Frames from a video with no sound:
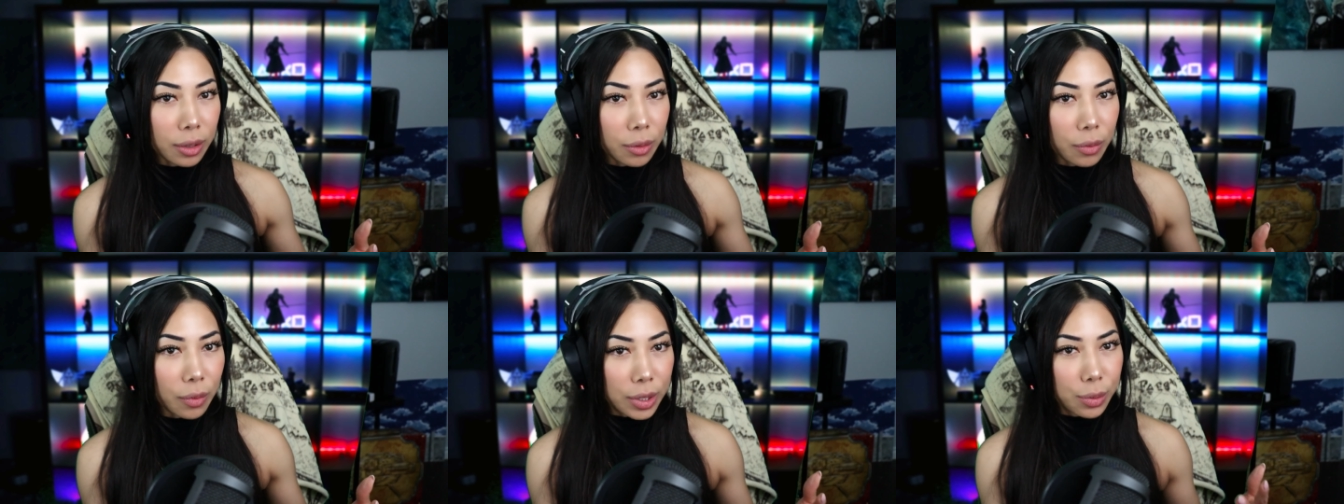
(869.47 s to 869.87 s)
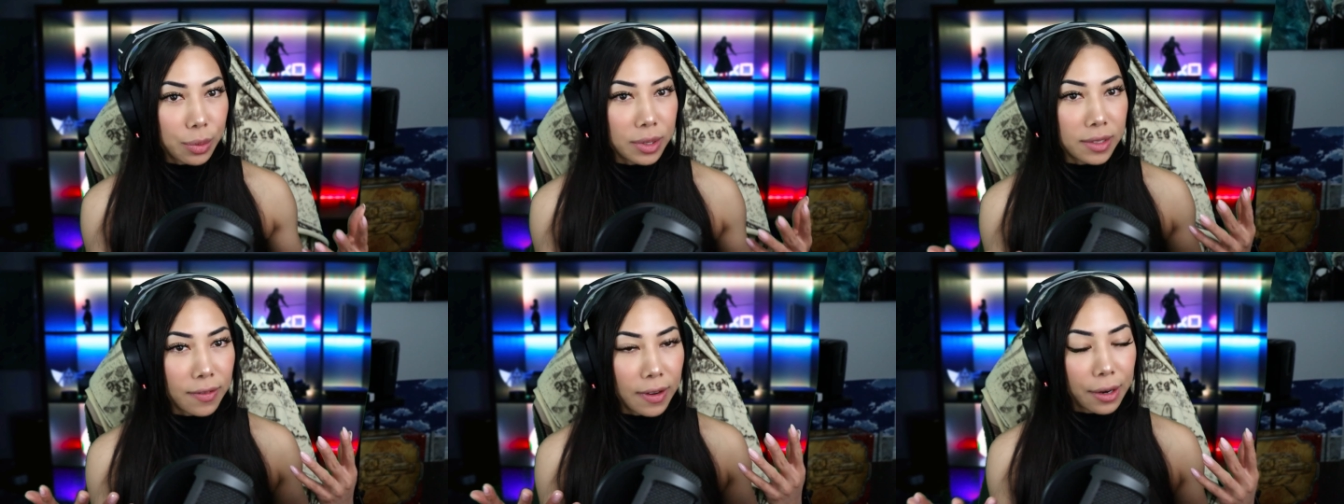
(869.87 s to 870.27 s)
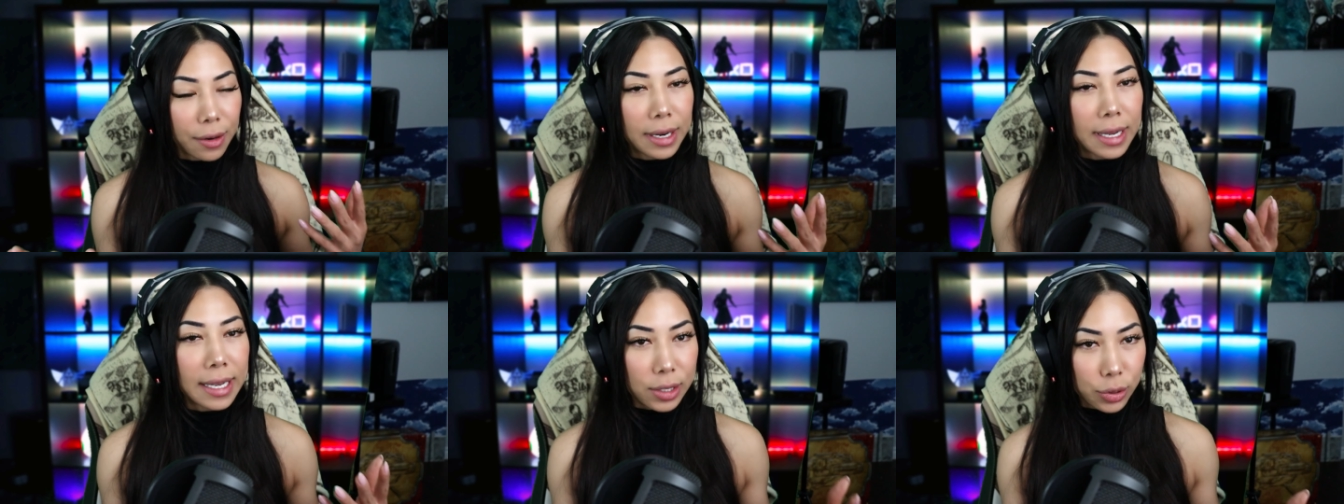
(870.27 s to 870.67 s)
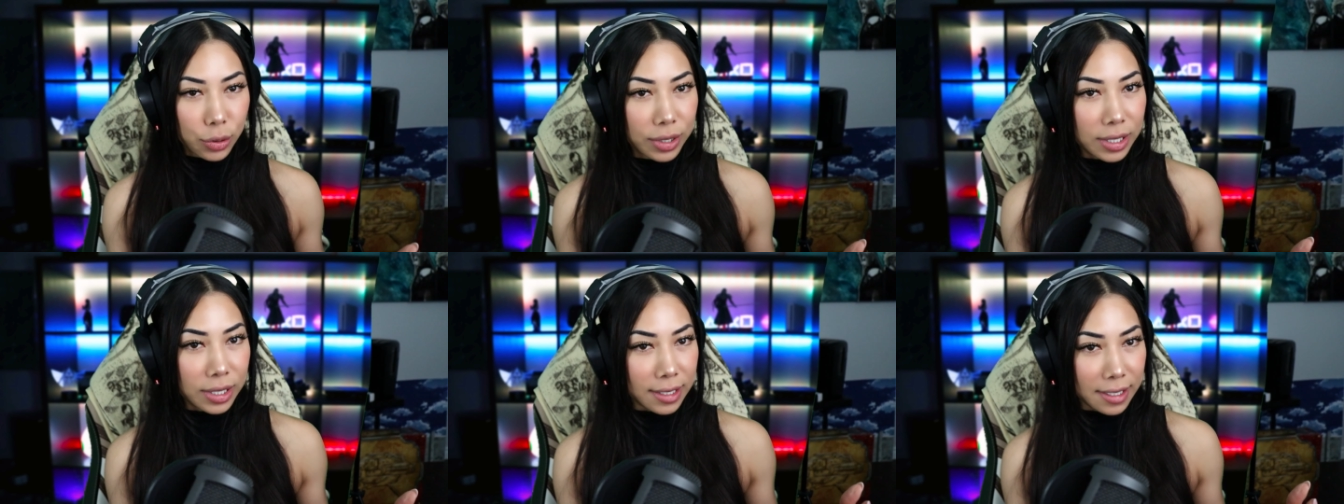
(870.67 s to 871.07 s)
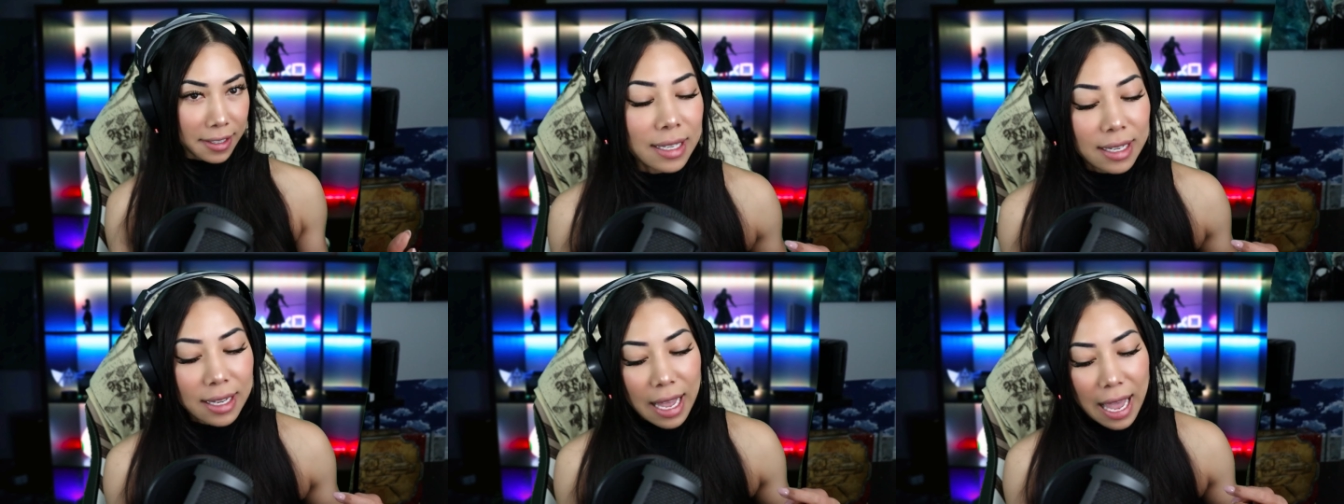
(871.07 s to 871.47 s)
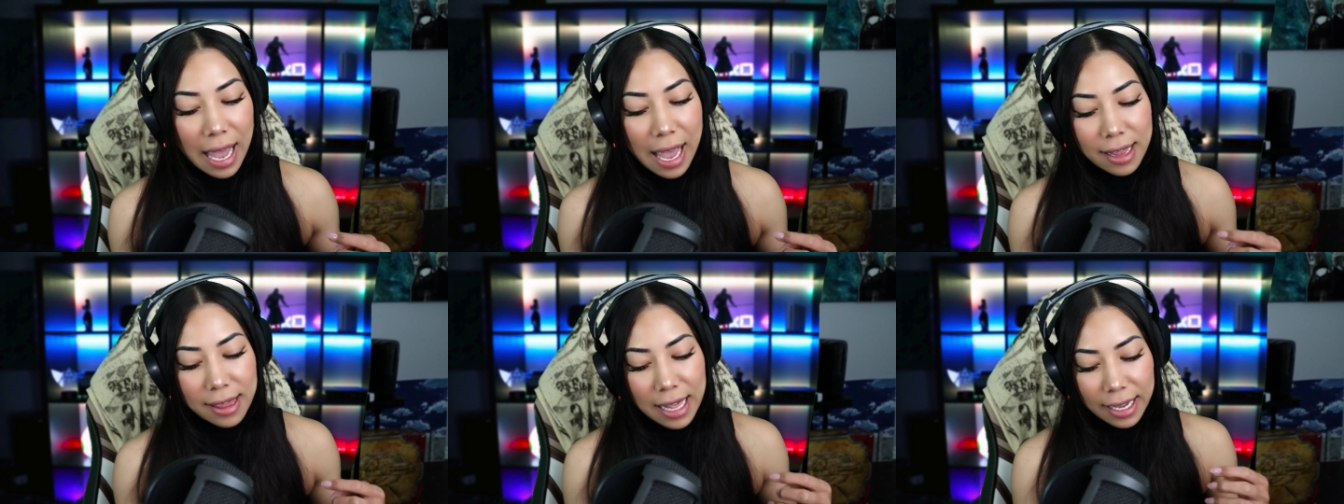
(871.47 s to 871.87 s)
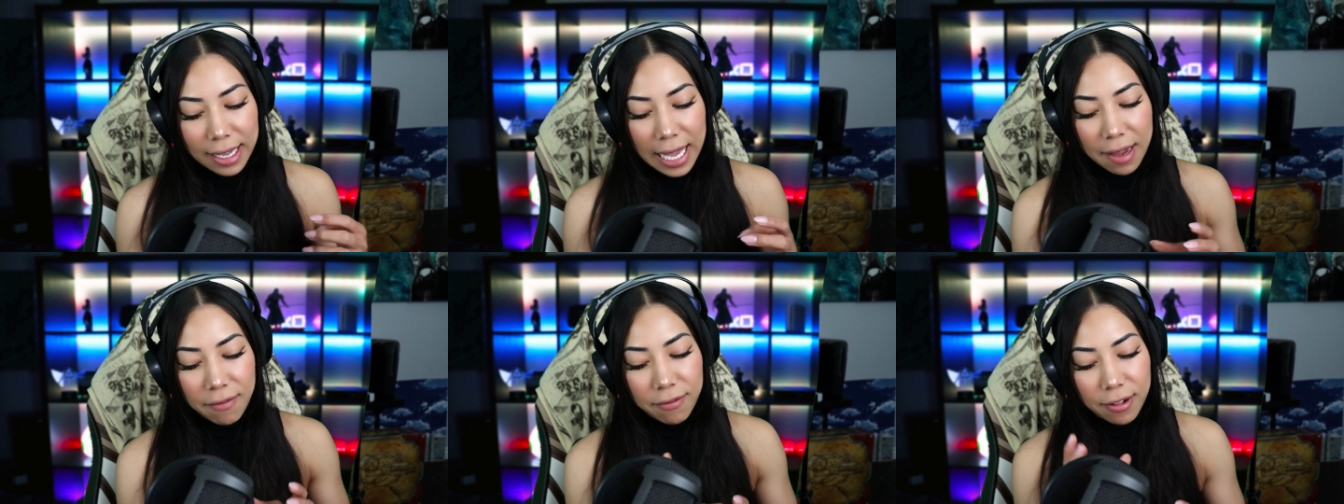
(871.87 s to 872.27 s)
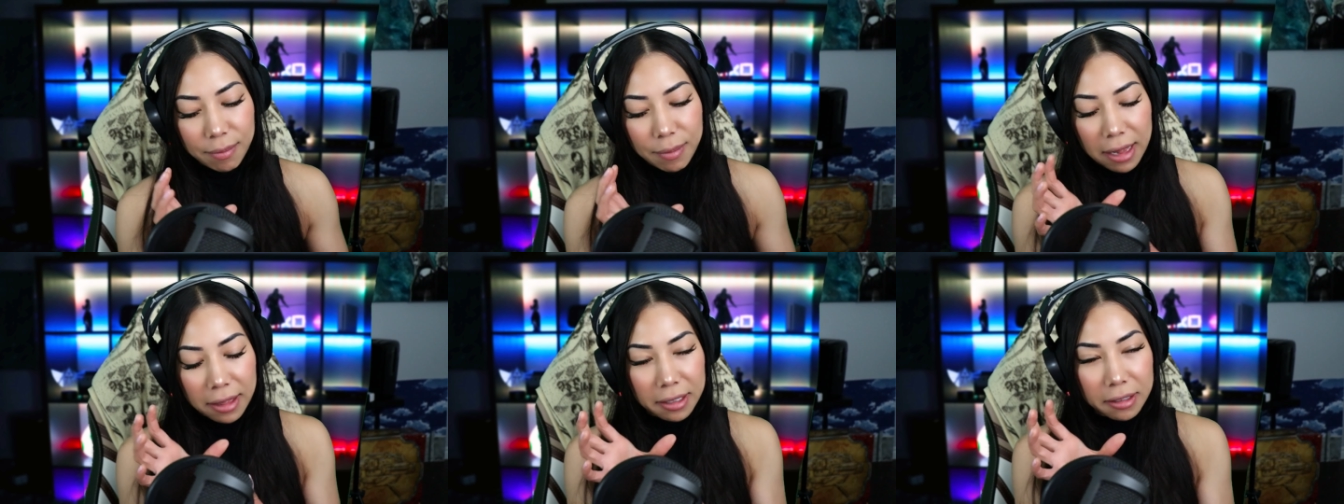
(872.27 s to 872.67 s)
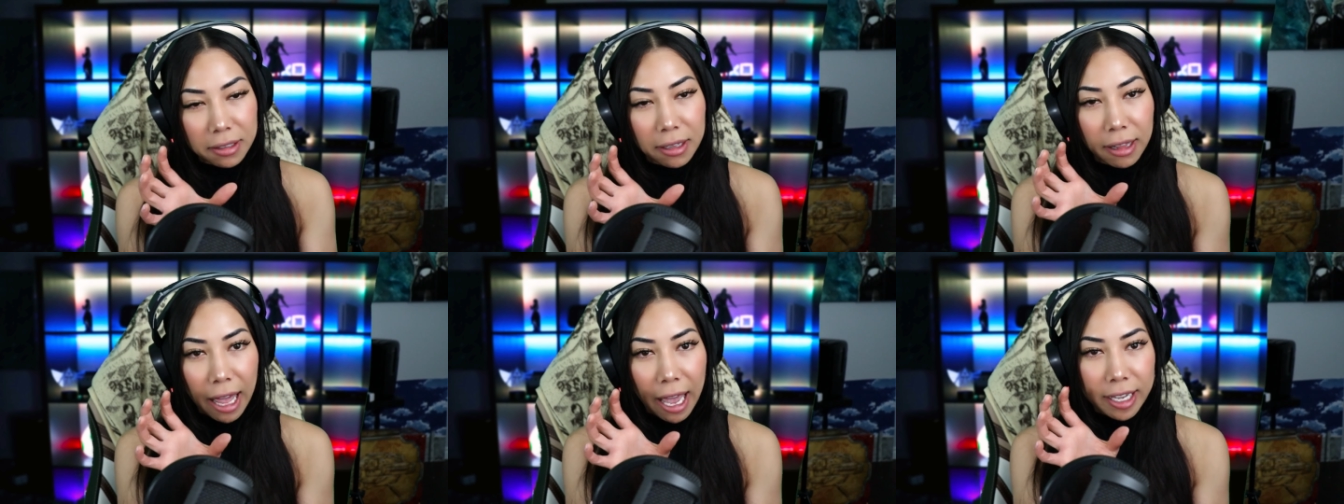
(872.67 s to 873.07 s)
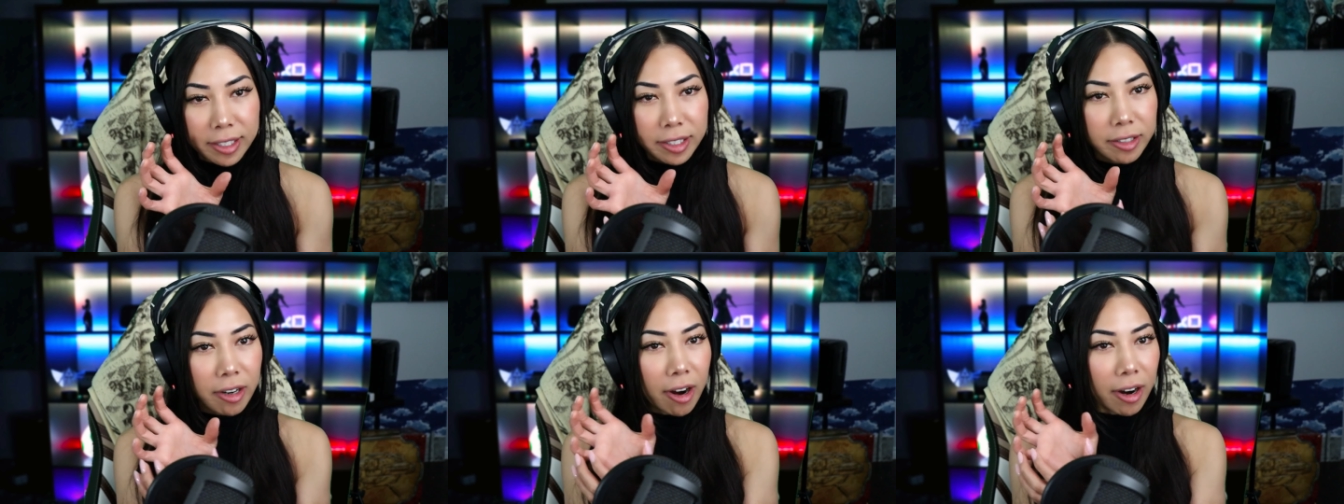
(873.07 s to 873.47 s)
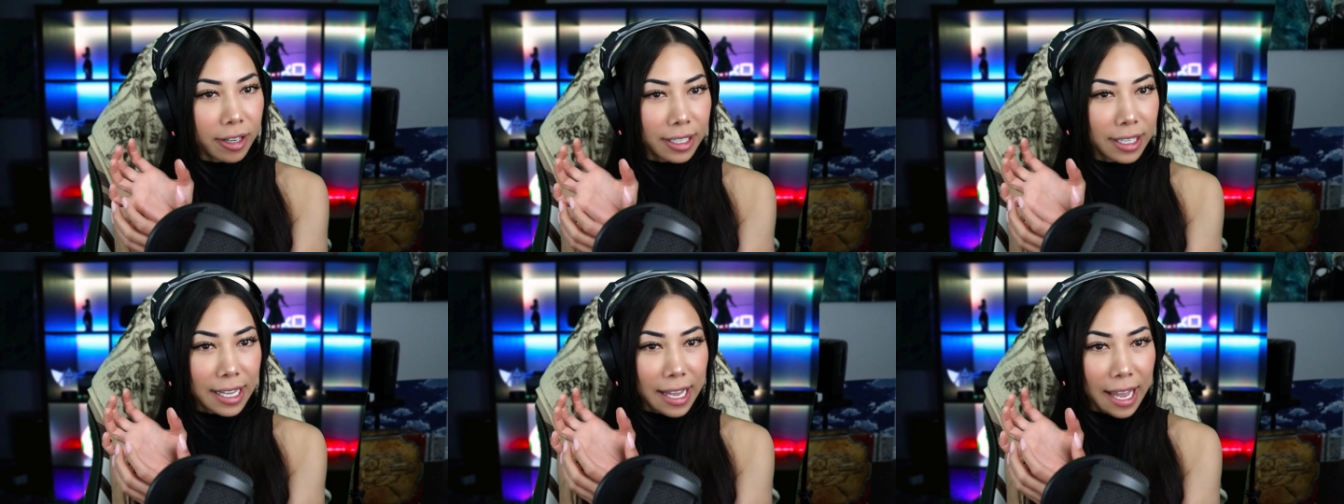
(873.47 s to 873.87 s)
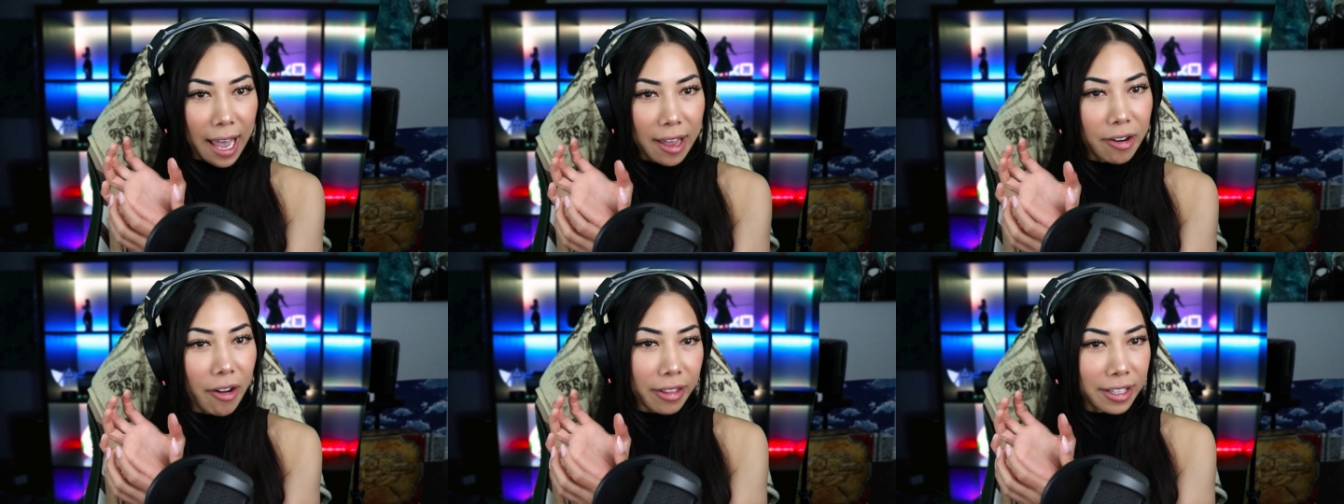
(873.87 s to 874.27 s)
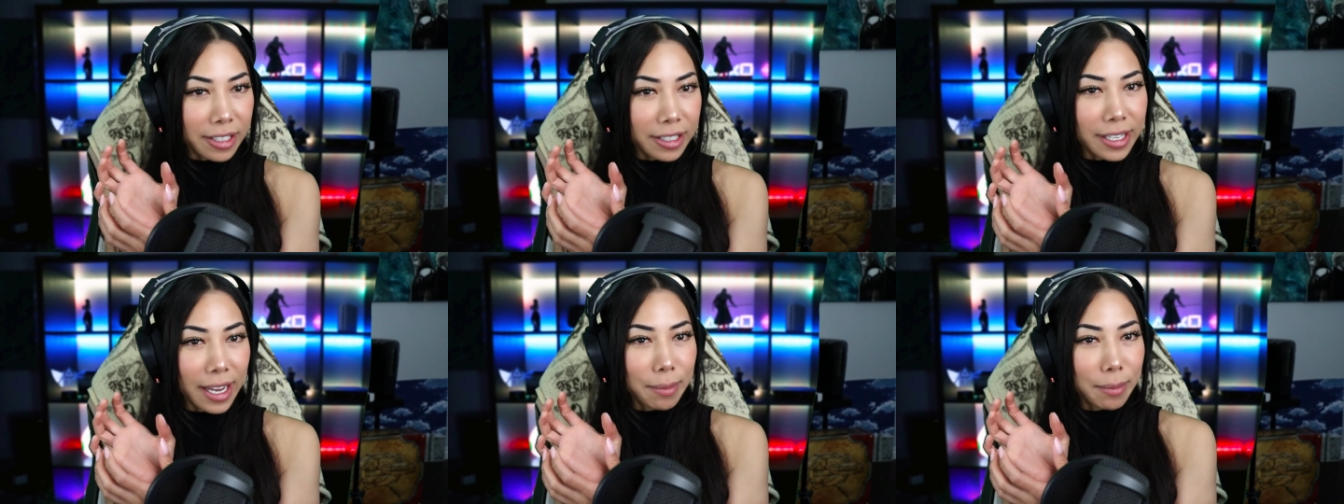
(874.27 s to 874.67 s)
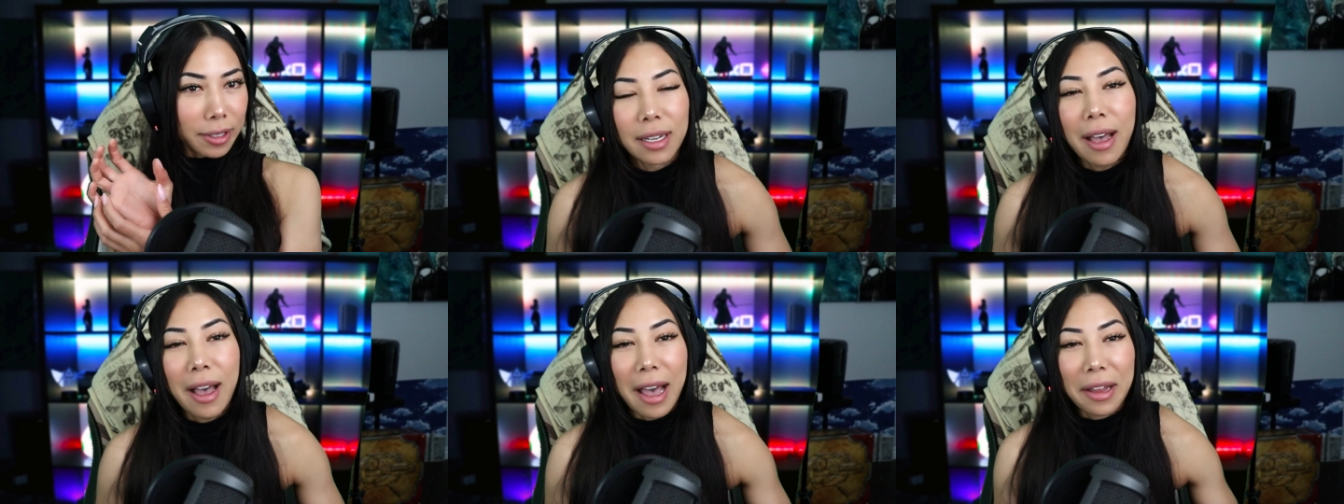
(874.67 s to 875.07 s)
which was very interesting. And that came from that little glass card he had on the table.